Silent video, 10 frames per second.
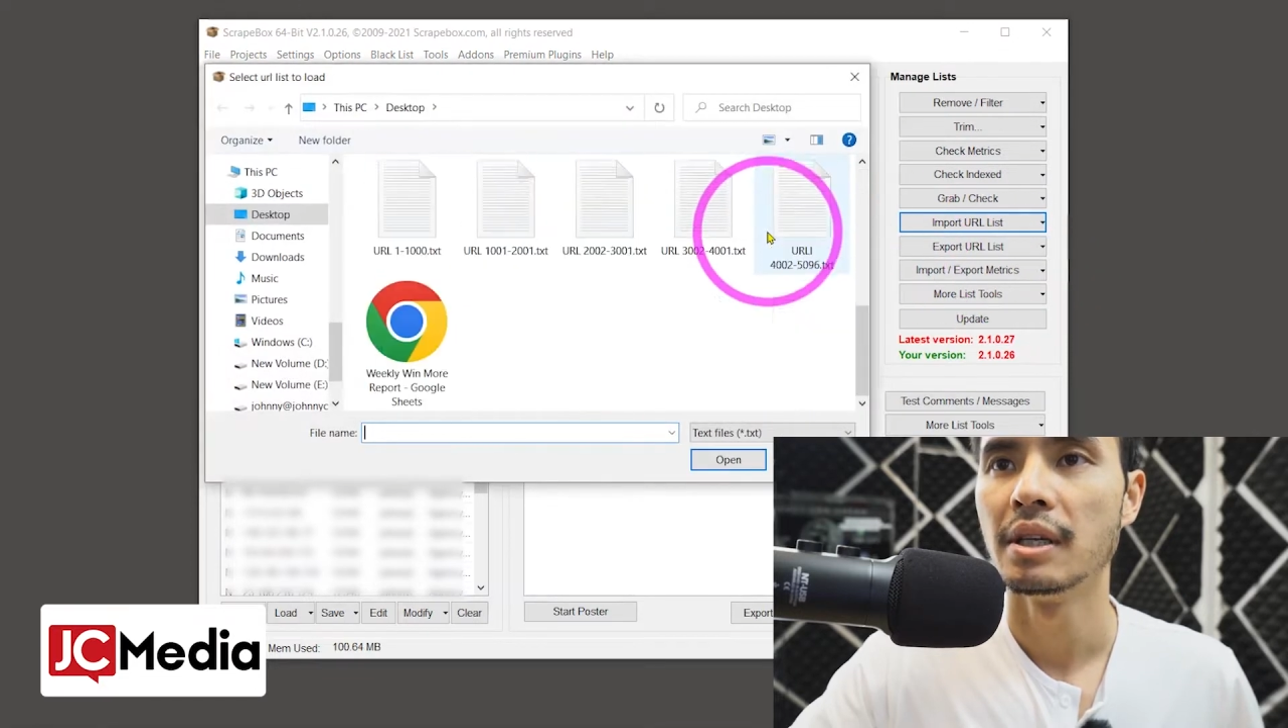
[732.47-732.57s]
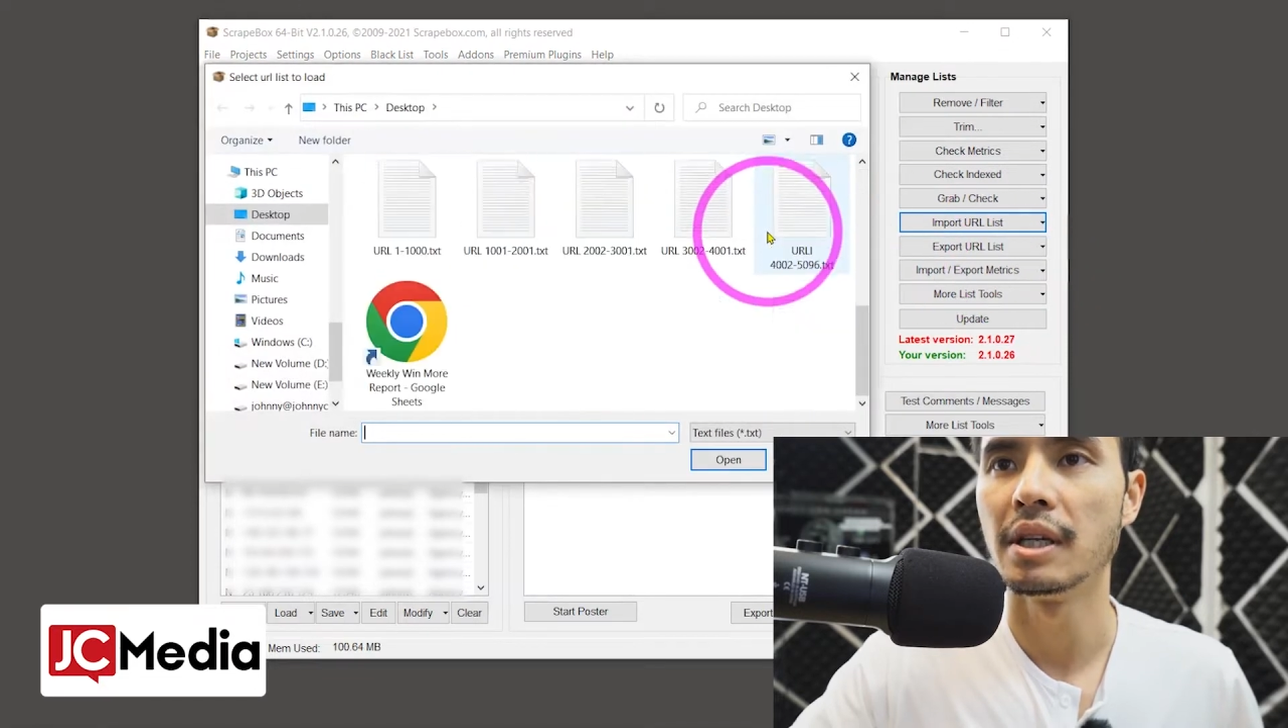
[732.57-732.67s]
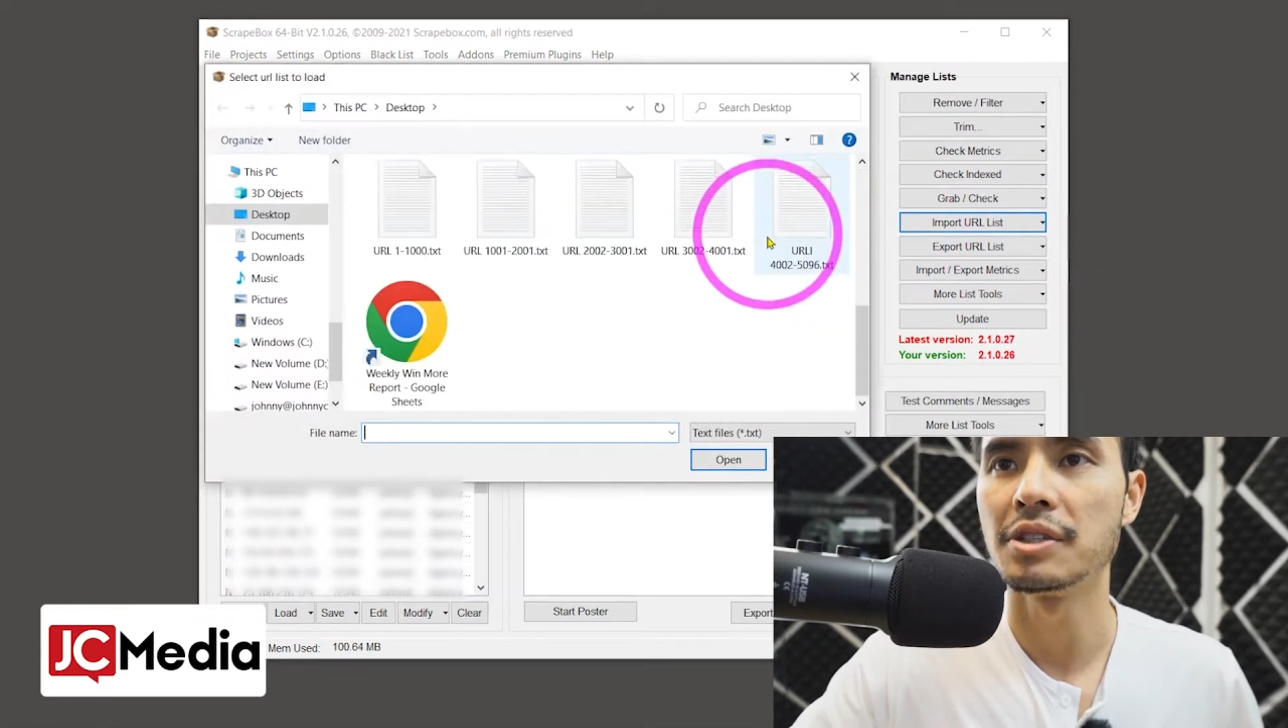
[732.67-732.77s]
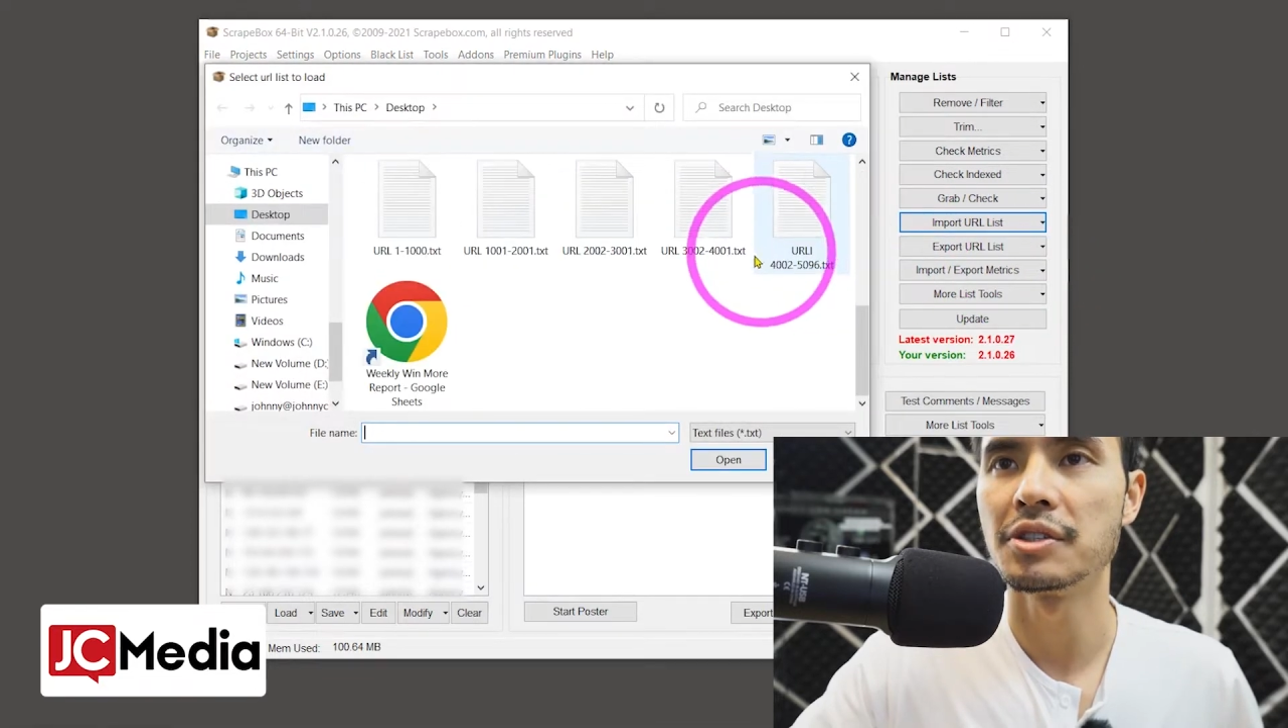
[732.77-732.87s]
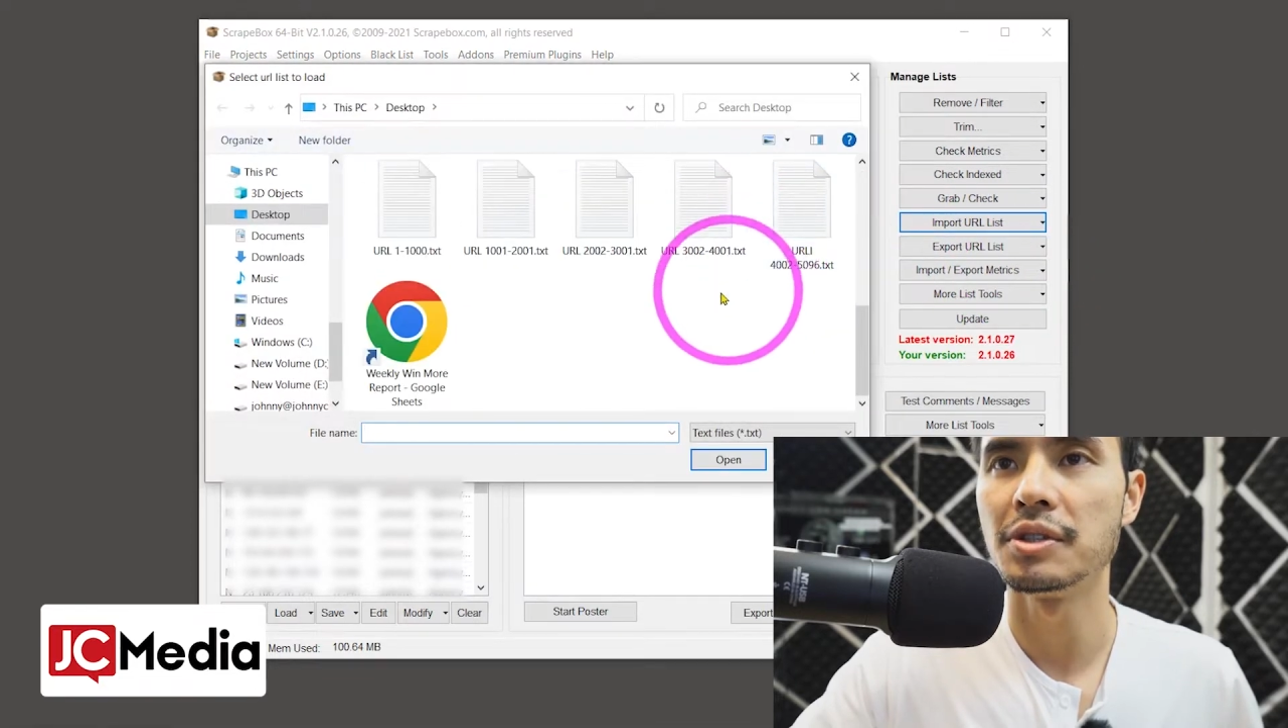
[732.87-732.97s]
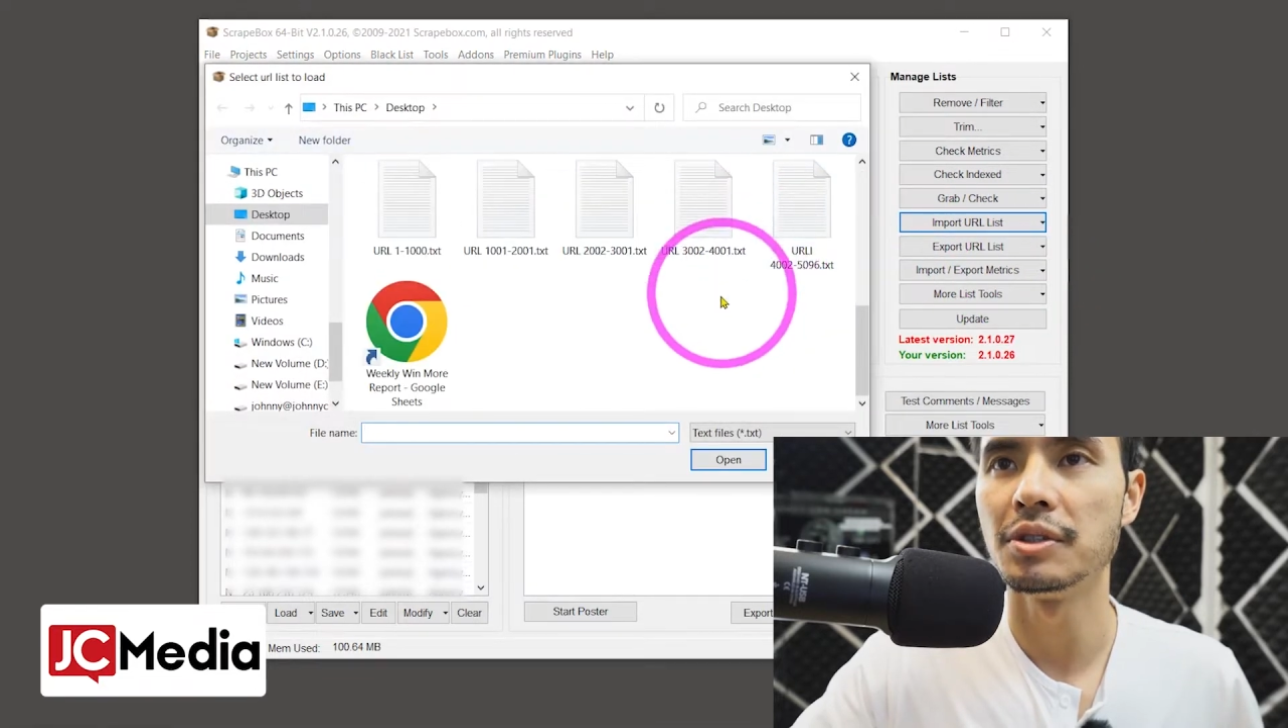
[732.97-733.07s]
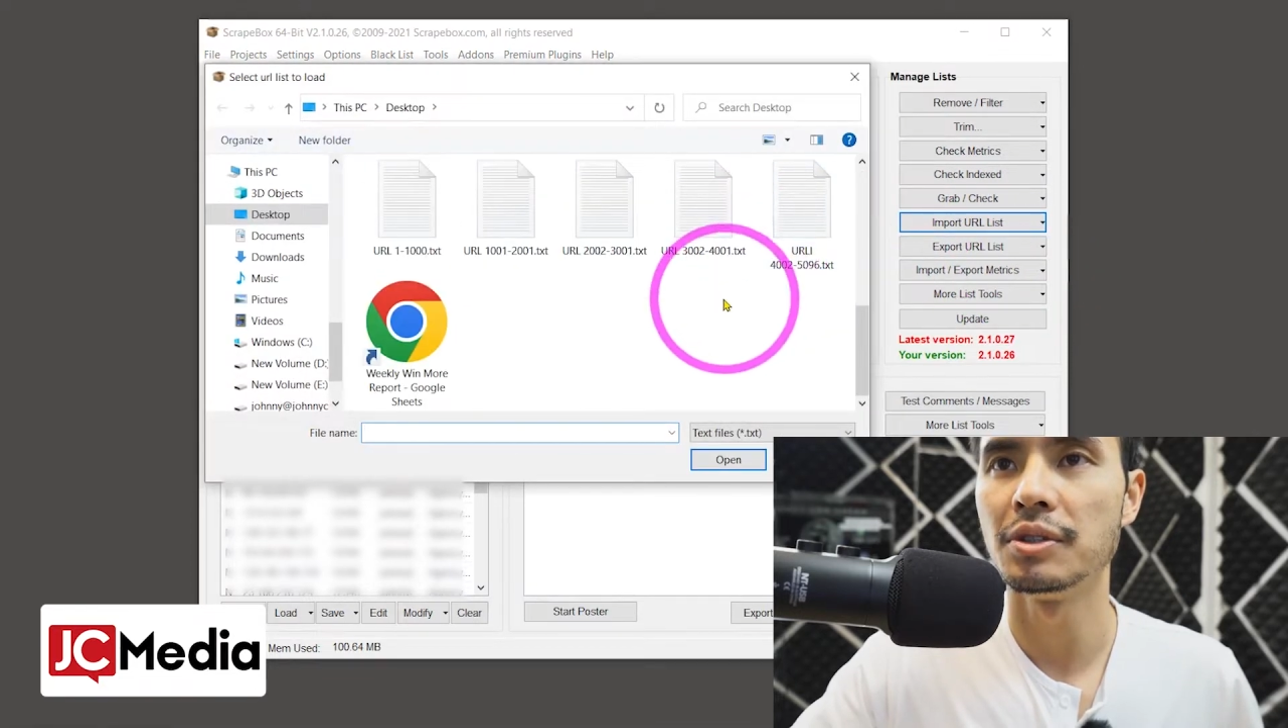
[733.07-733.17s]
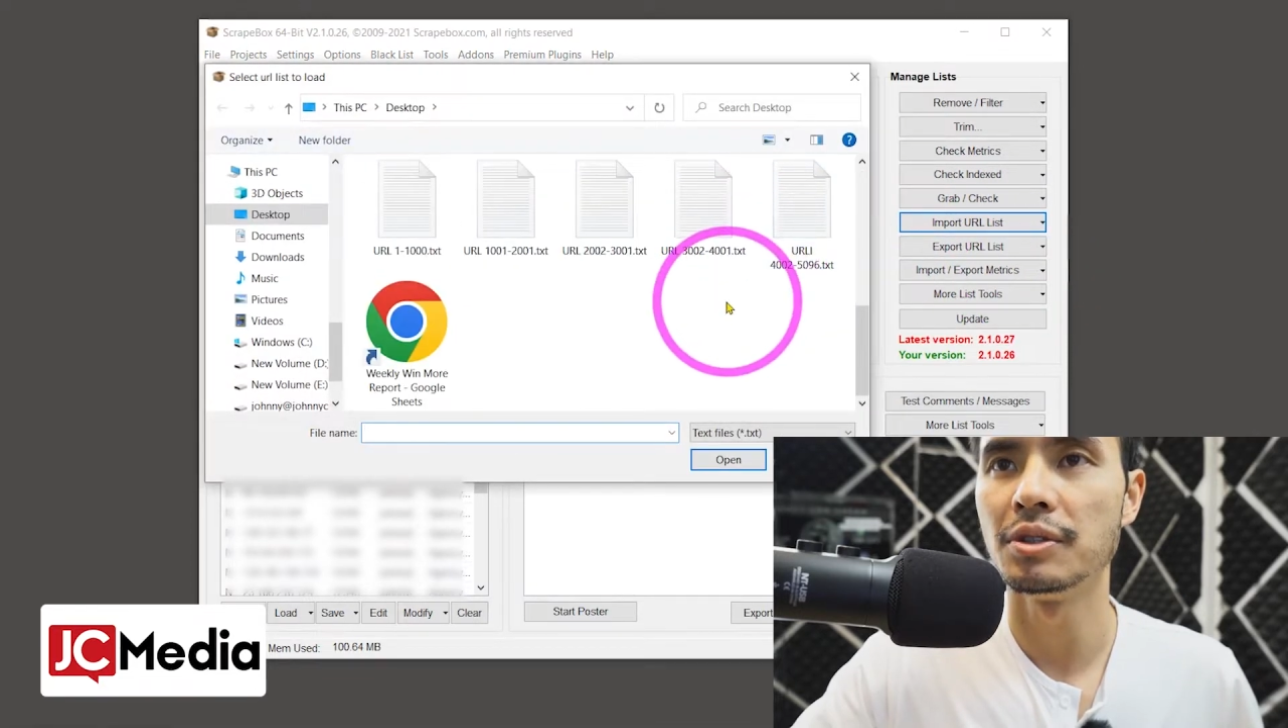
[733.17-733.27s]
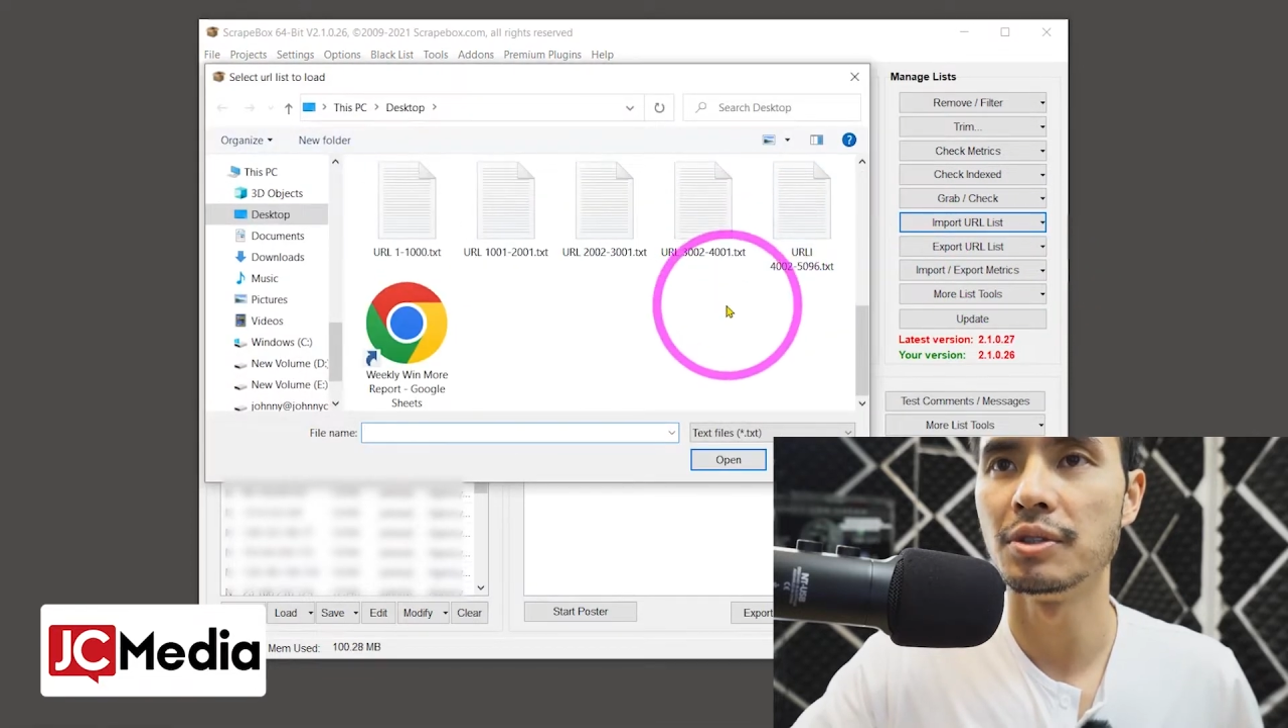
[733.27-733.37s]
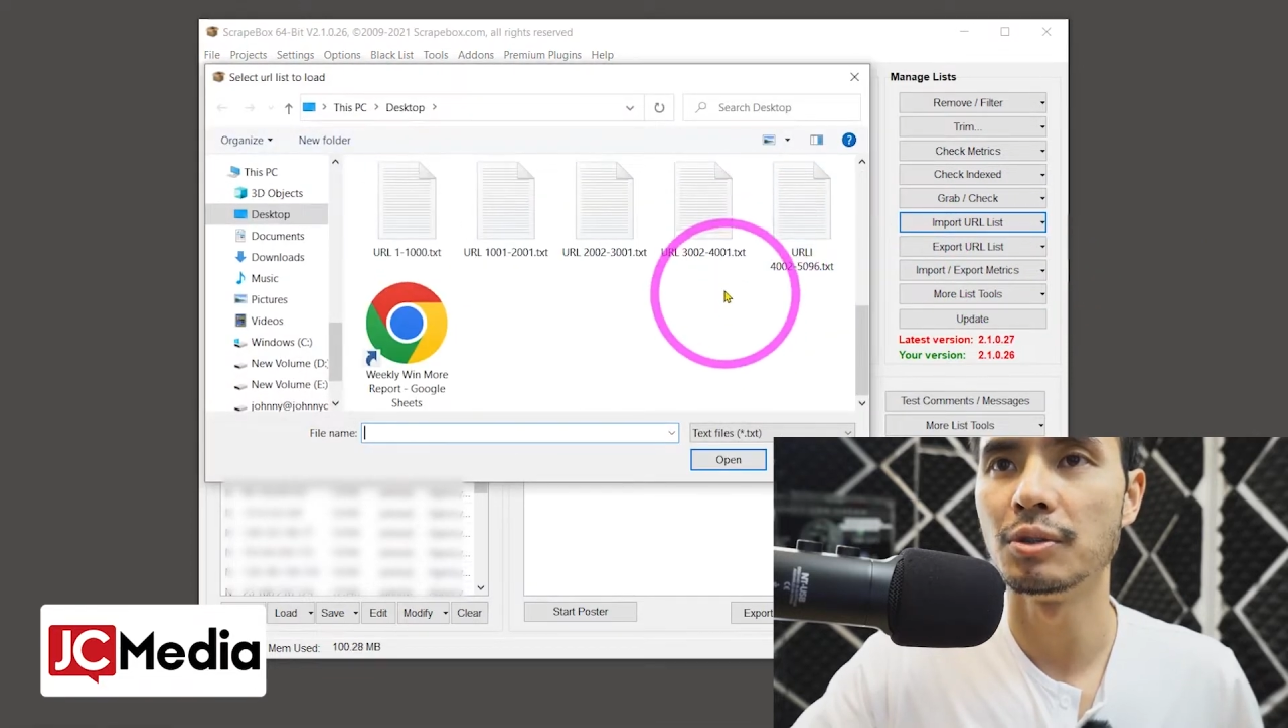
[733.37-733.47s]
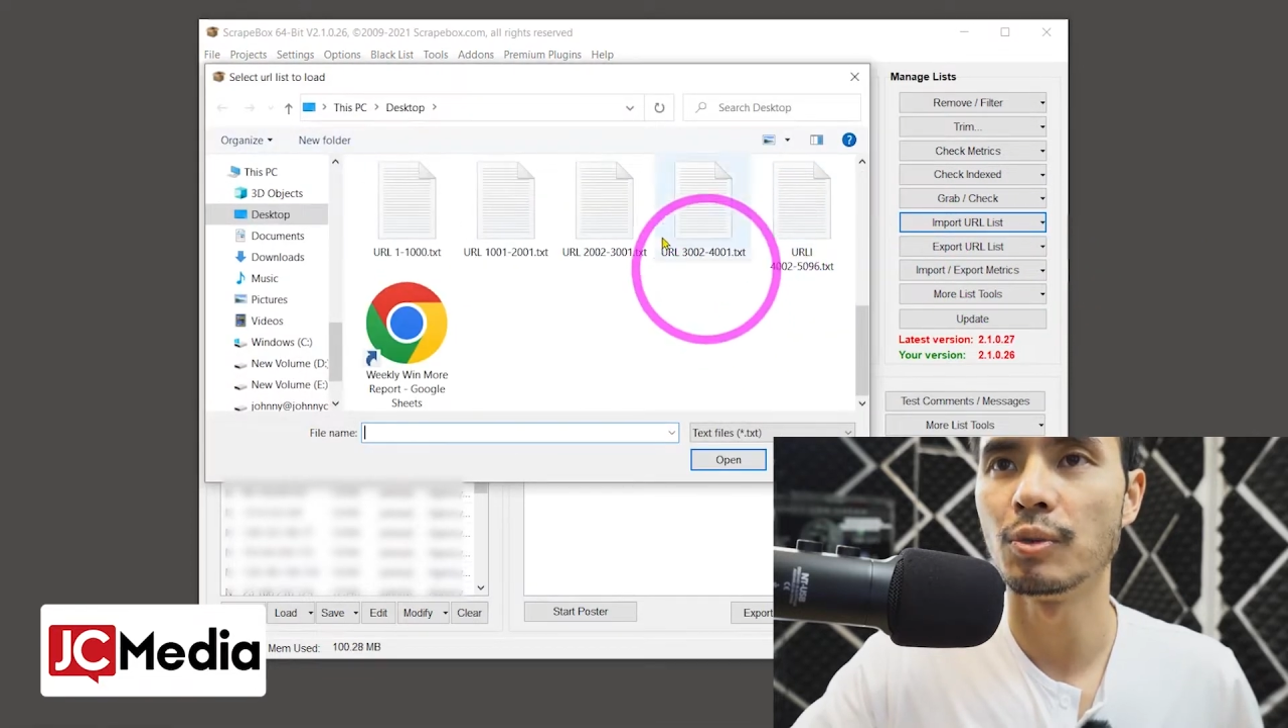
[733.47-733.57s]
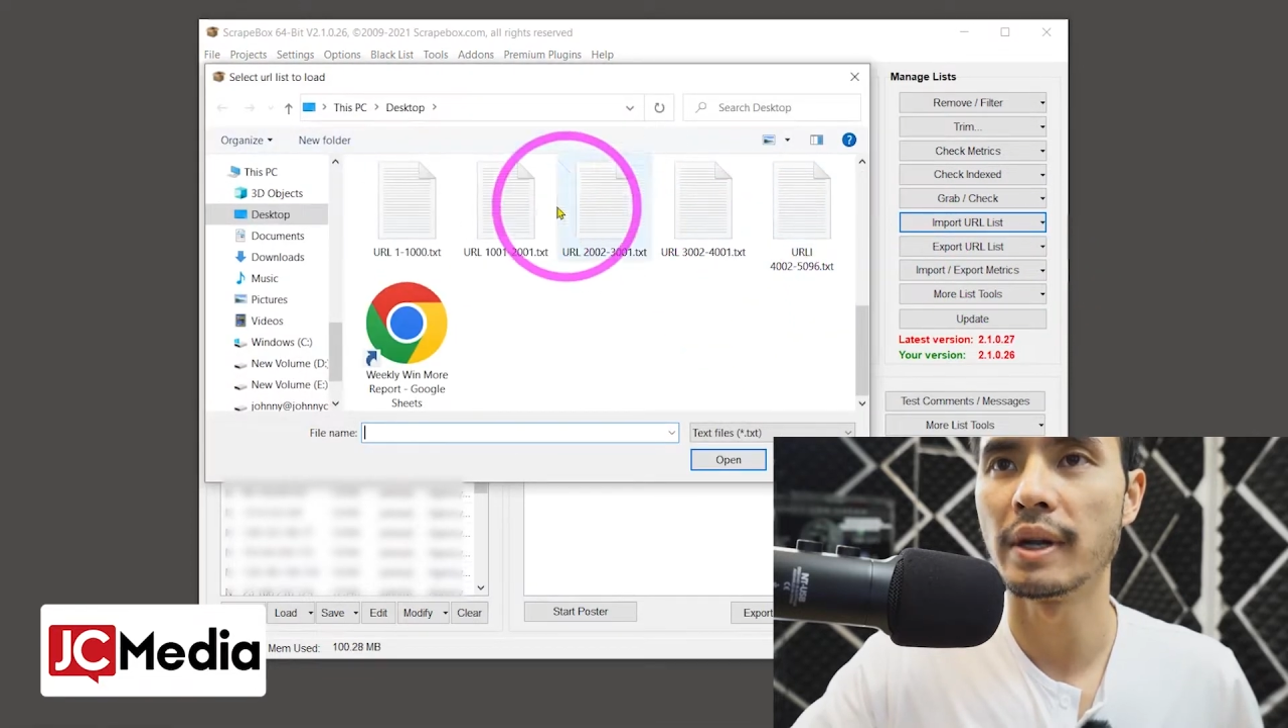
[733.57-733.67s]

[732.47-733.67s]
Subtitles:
Let's do